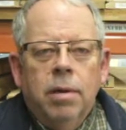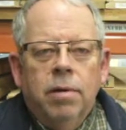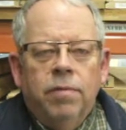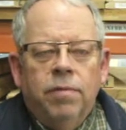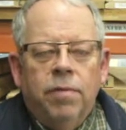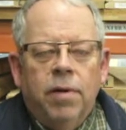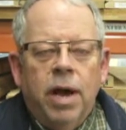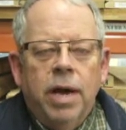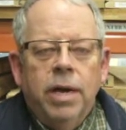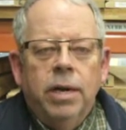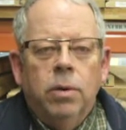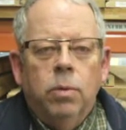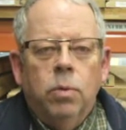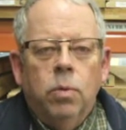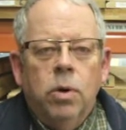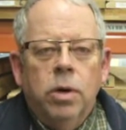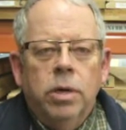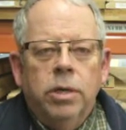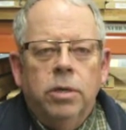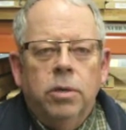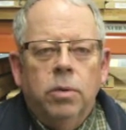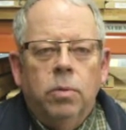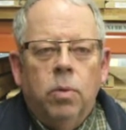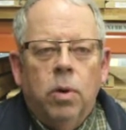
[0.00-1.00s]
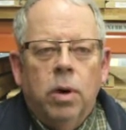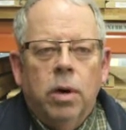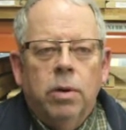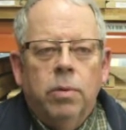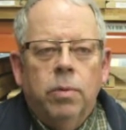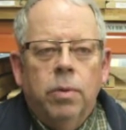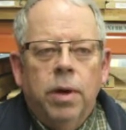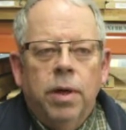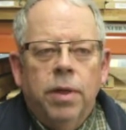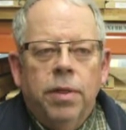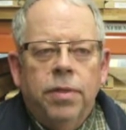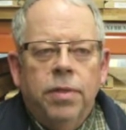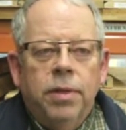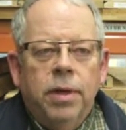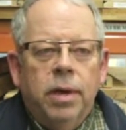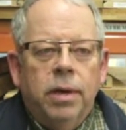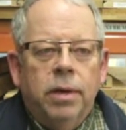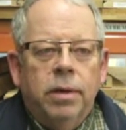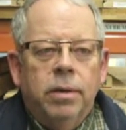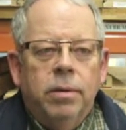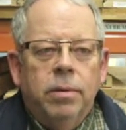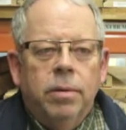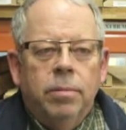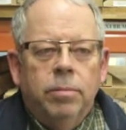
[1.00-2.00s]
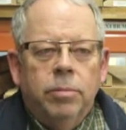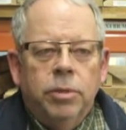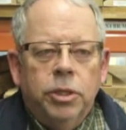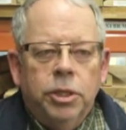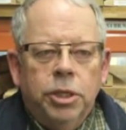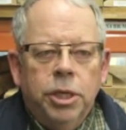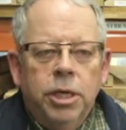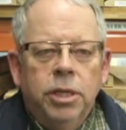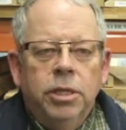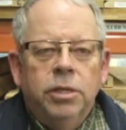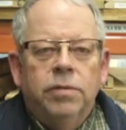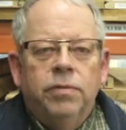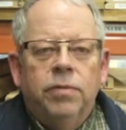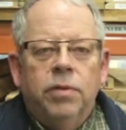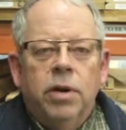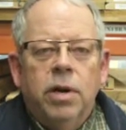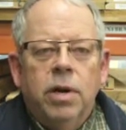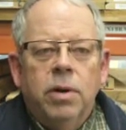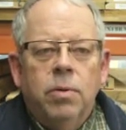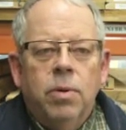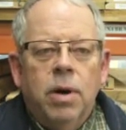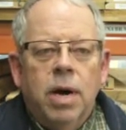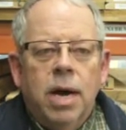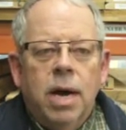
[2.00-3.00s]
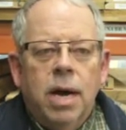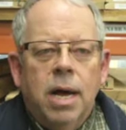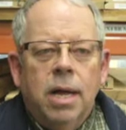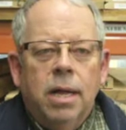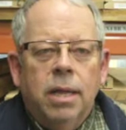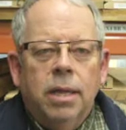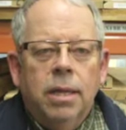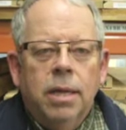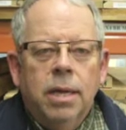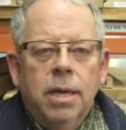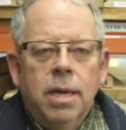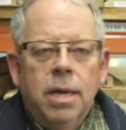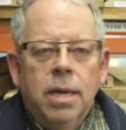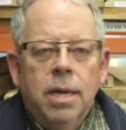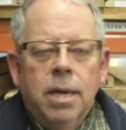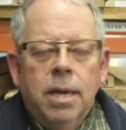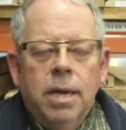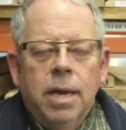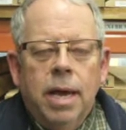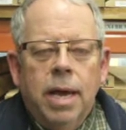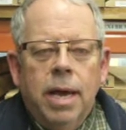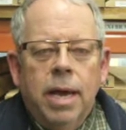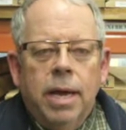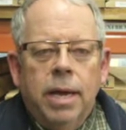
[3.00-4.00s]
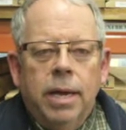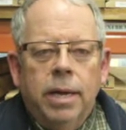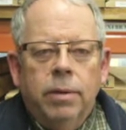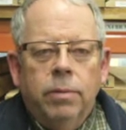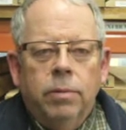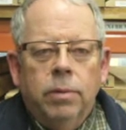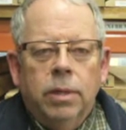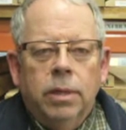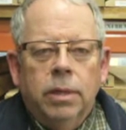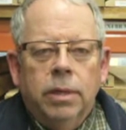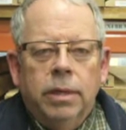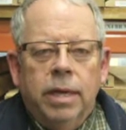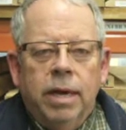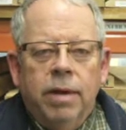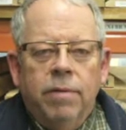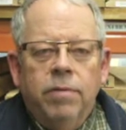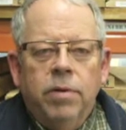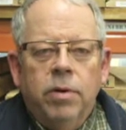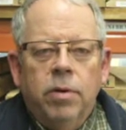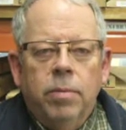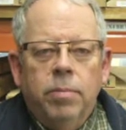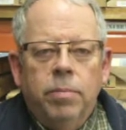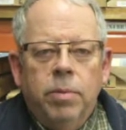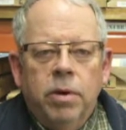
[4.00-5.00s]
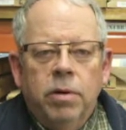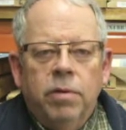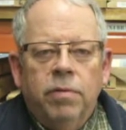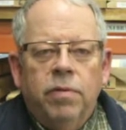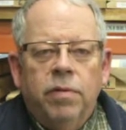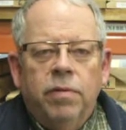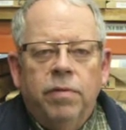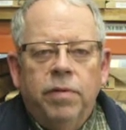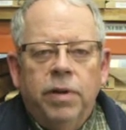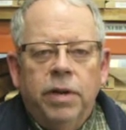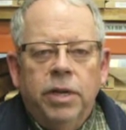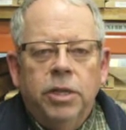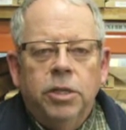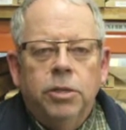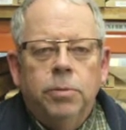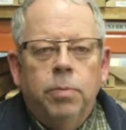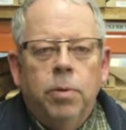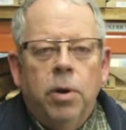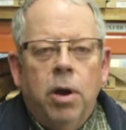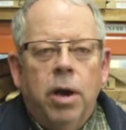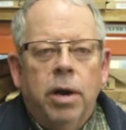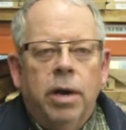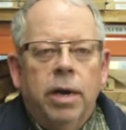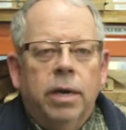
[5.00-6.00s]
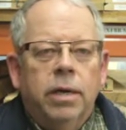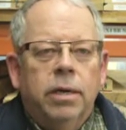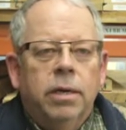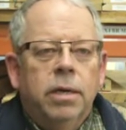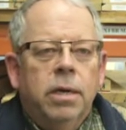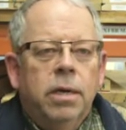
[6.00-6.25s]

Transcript: find a wood to work with that machines very well and will give you a beautiful finished product,